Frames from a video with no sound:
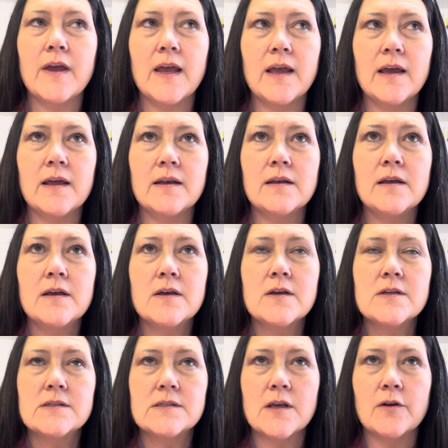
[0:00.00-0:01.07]
and
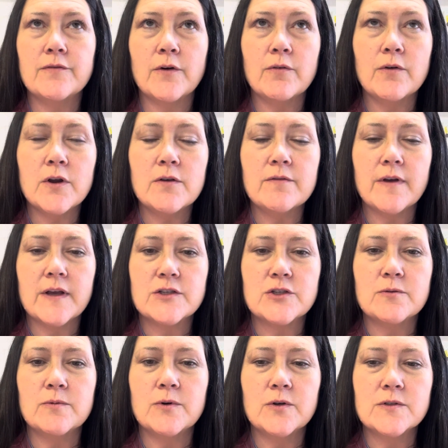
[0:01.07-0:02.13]
so for root
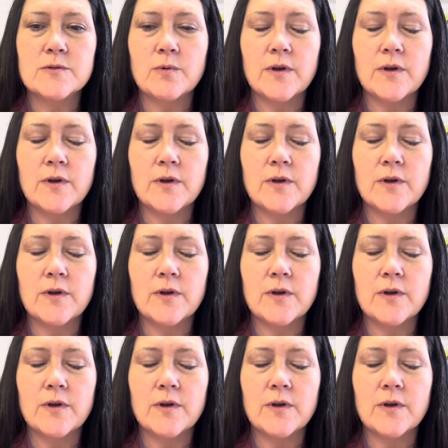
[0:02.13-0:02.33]
vegetables,